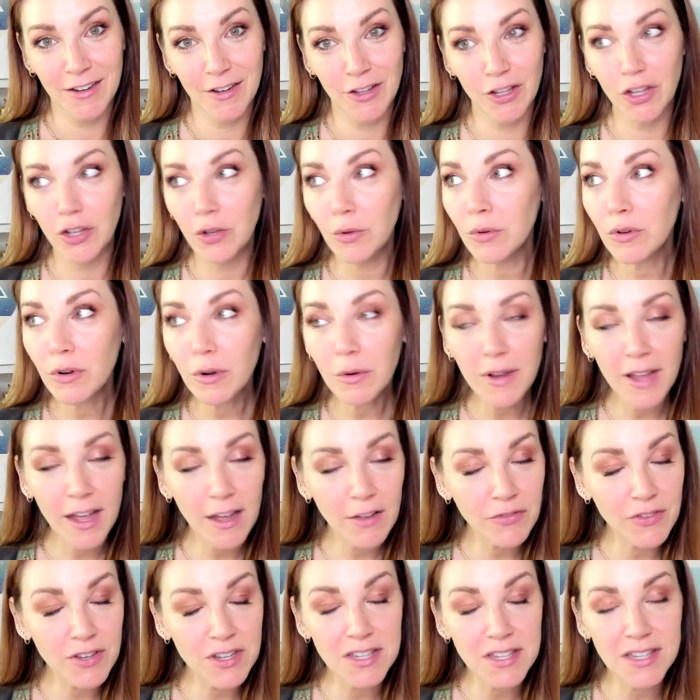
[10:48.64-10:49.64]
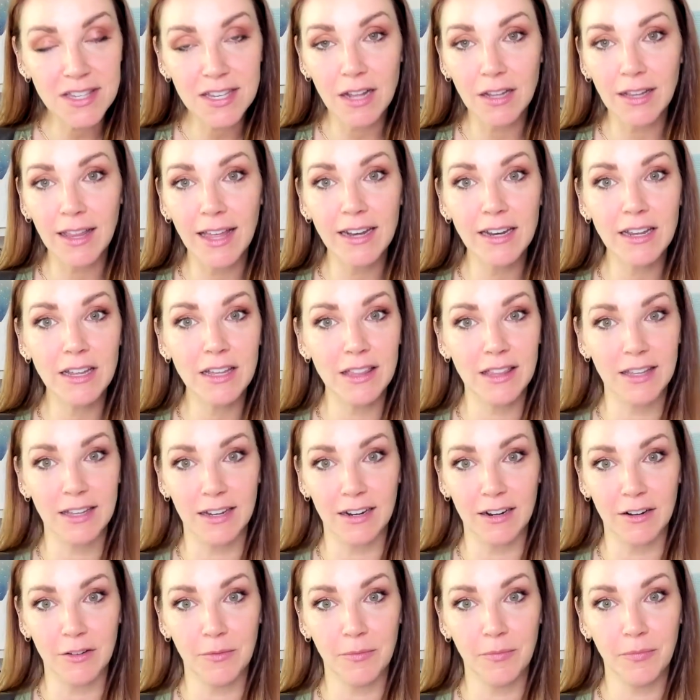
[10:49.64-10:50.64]
You don't have to sell
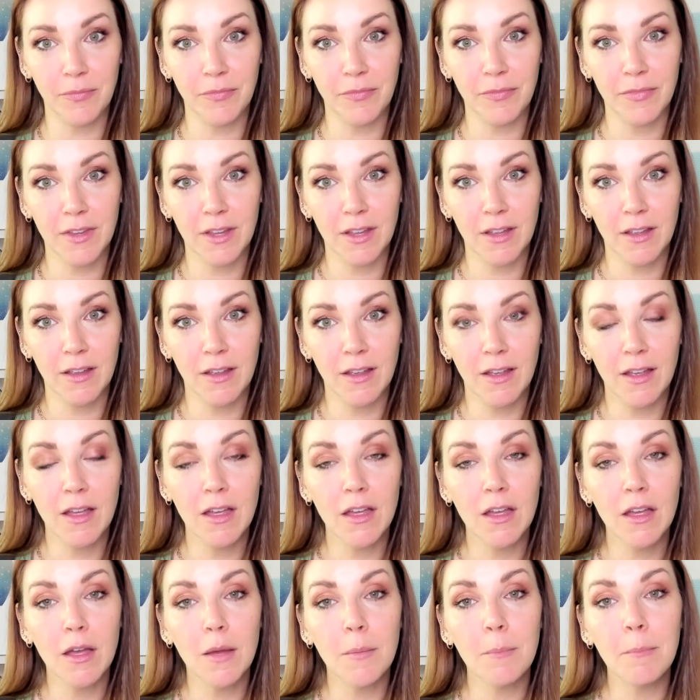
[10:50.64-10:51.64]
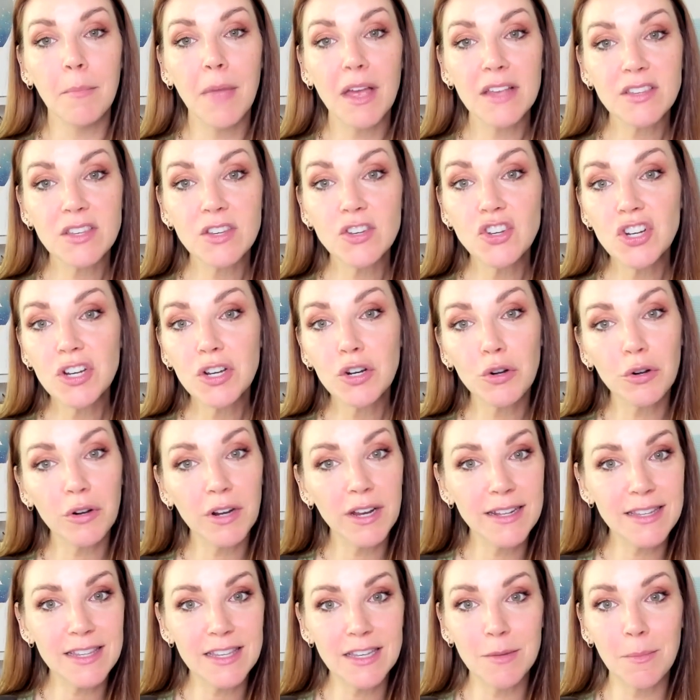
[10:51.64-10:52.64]
anything. Messaging
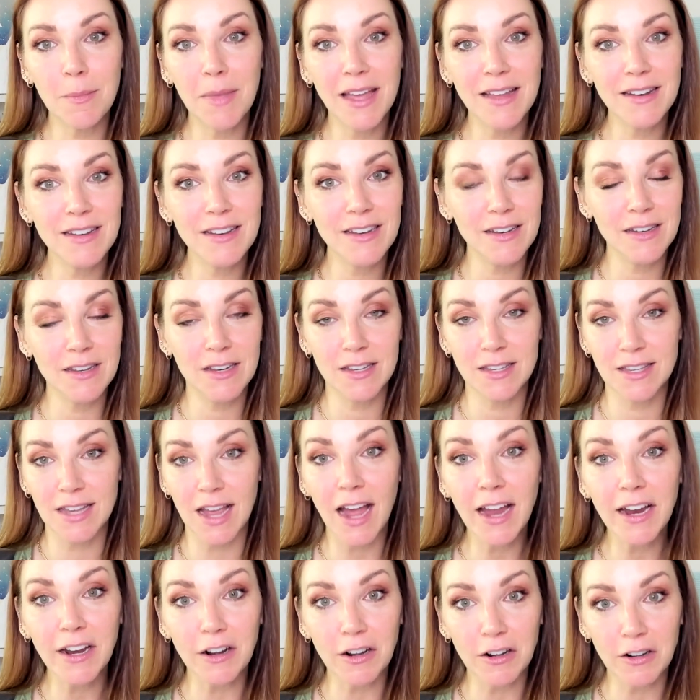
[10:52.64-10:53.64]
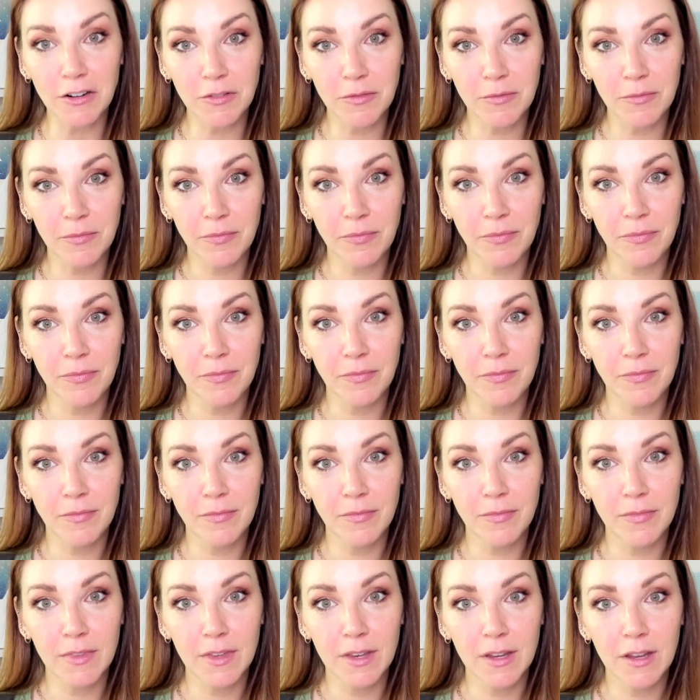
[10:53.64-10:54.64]
creates demand and desire.
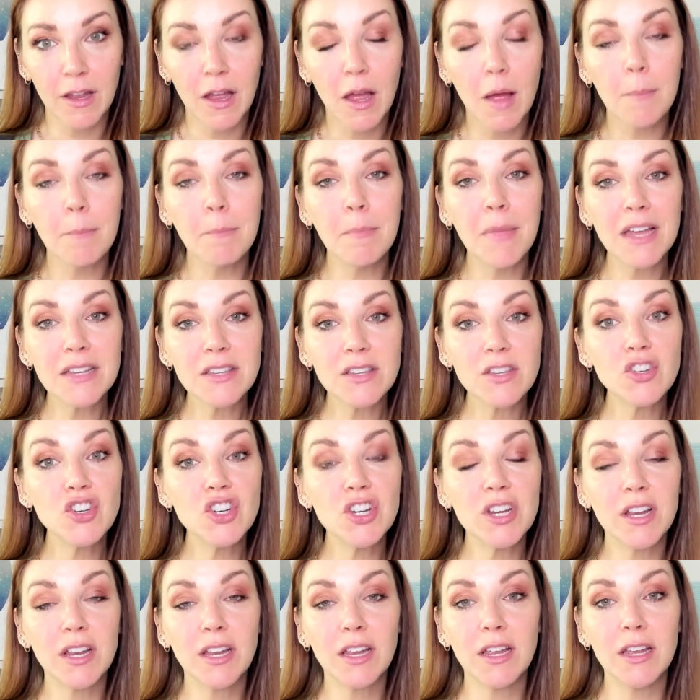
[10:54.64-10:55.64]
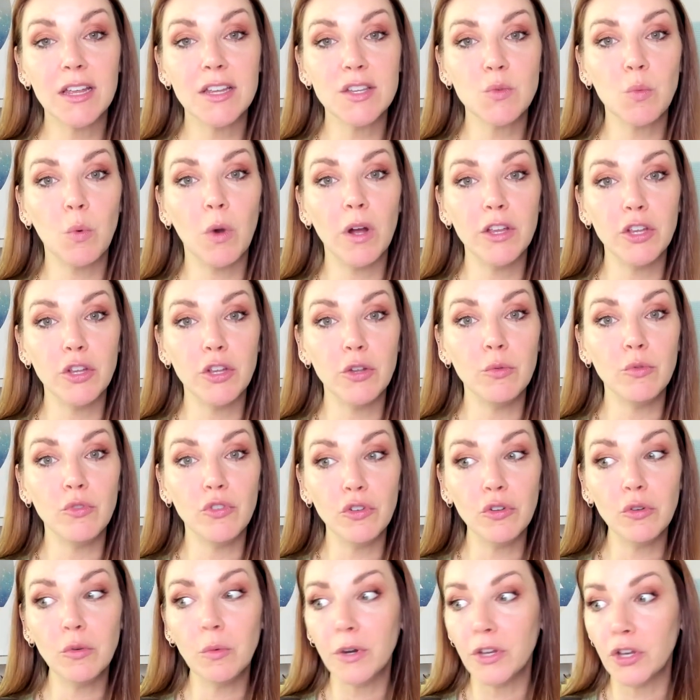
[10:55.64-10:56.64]
Messaging is what you
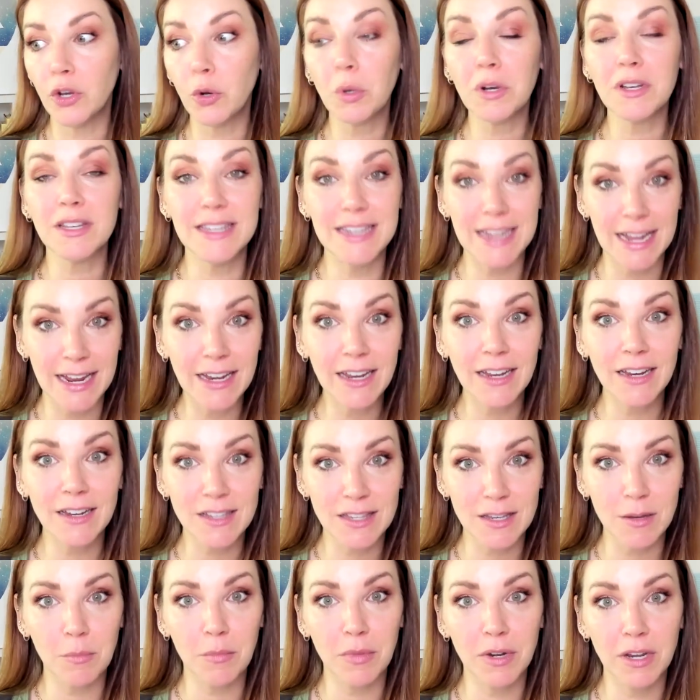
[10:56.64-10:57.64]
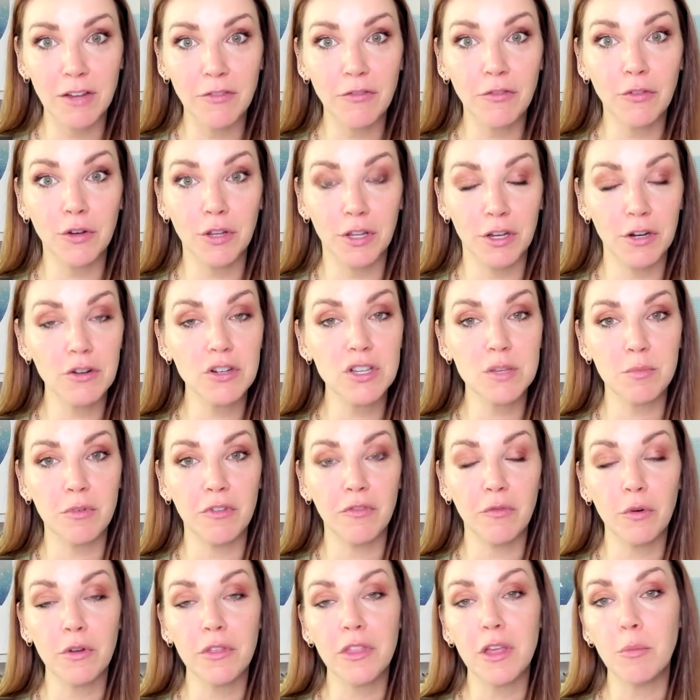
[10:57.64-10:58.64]
do when you're dating somebody for years
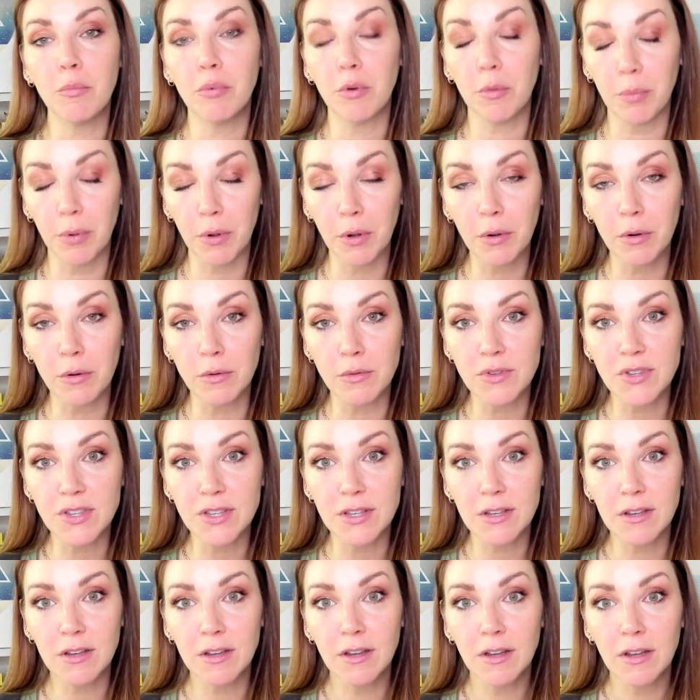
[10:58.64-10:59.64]
before they propose.